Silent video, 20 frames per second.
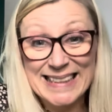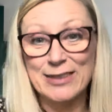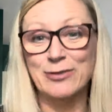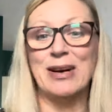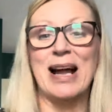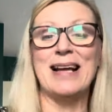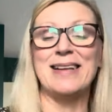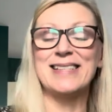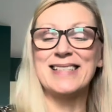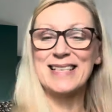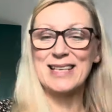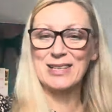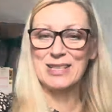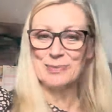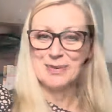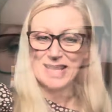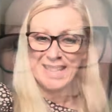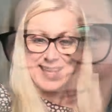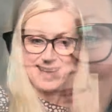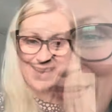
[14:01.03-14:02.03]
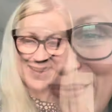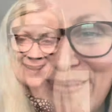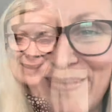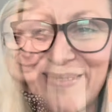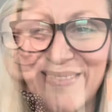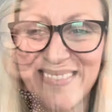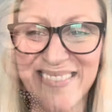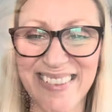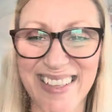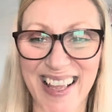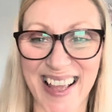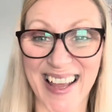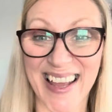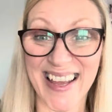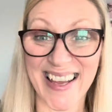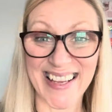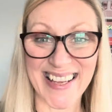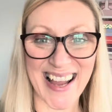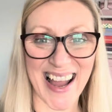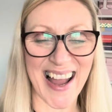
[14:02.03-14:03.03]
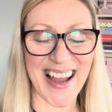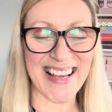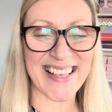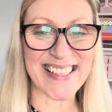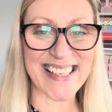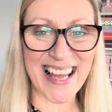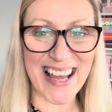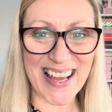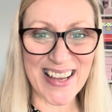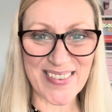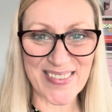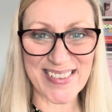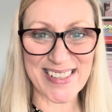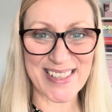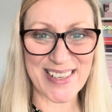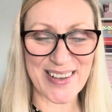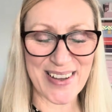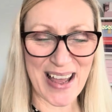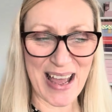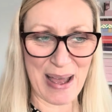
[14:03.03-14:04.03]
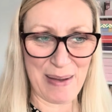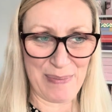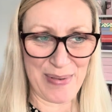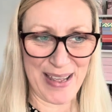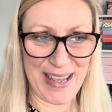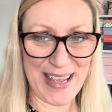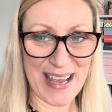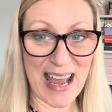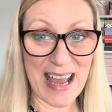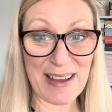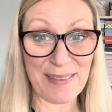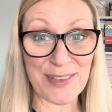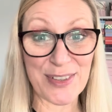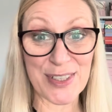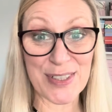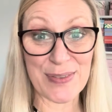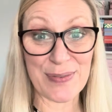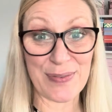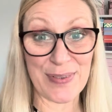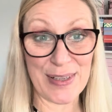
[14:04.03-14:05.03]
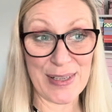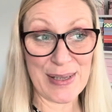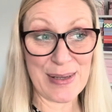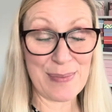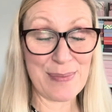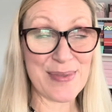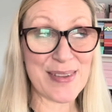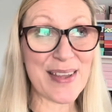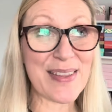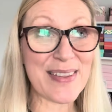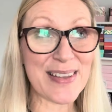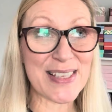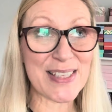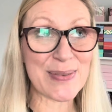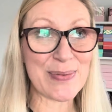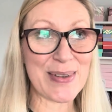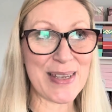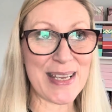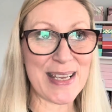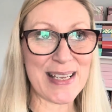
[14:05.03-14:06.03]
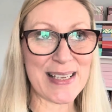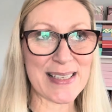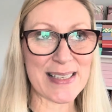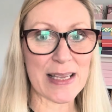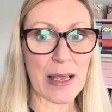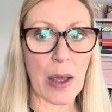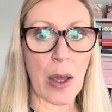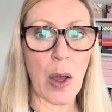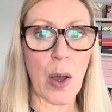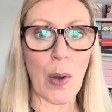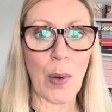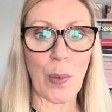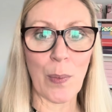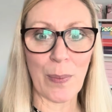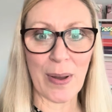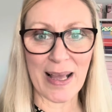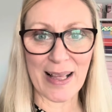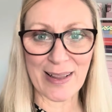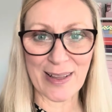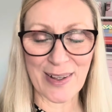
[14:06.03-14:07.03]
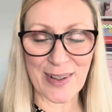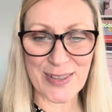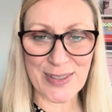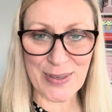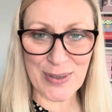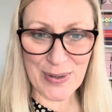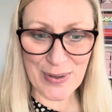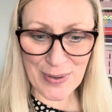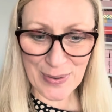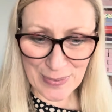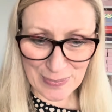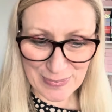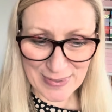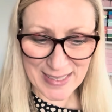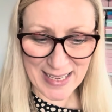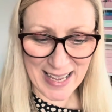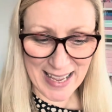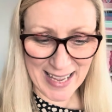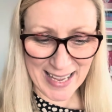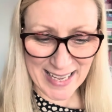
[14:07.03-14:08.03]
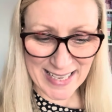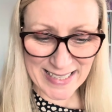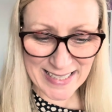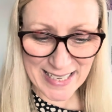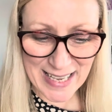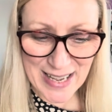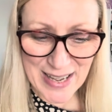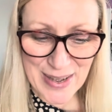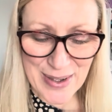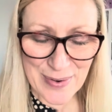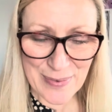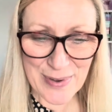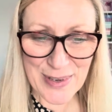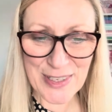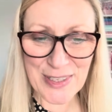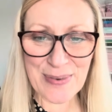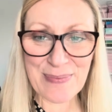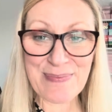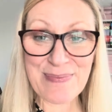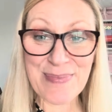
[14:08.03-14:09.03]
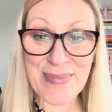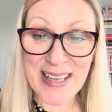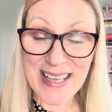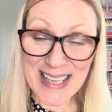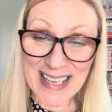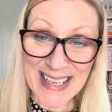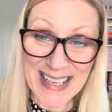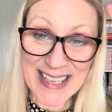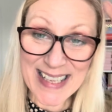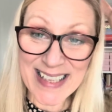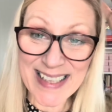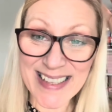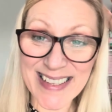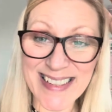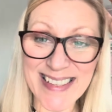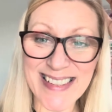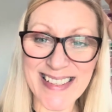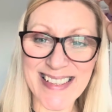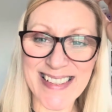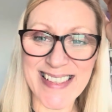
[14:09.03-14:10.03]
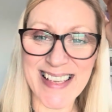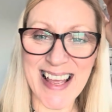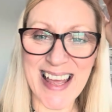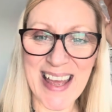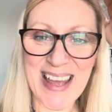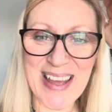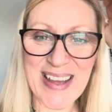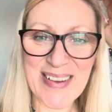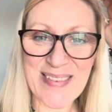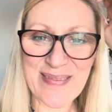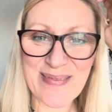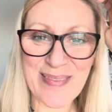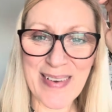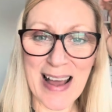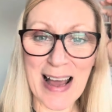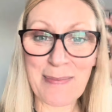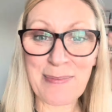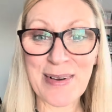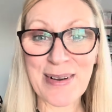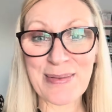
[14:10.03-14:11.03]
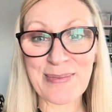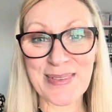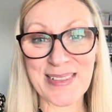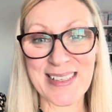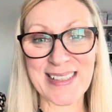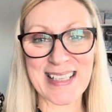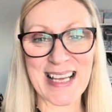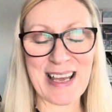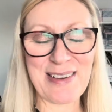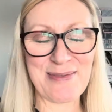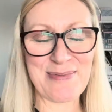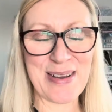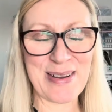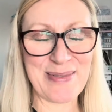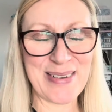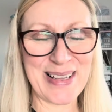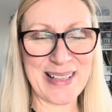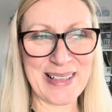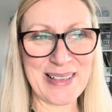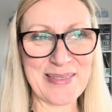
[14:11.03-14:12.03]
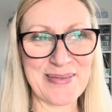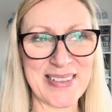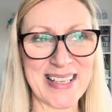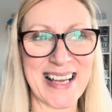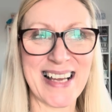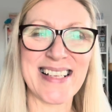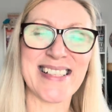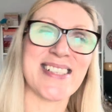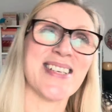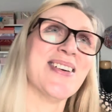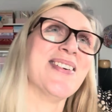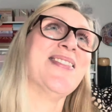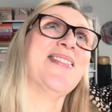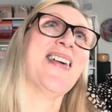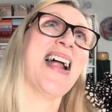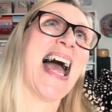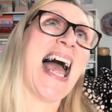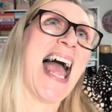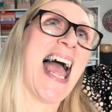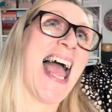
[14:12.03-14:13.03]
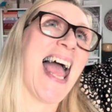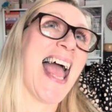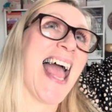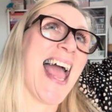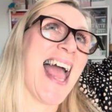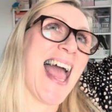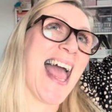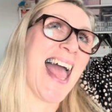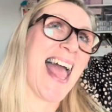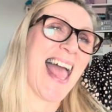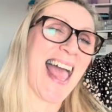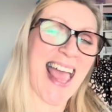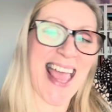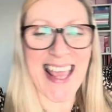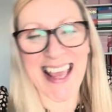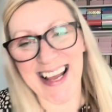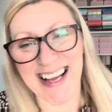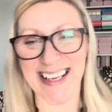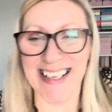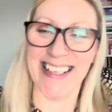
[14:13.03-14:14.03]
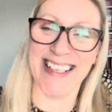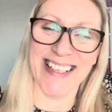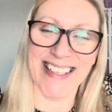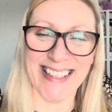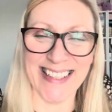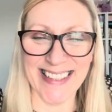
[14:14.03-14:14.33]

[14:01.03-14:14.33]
Right, see you in a minute. Guys, I am so happy. I have just filmed this week's weight loss update, which means I'm up to date with my weekly updates. Hooray!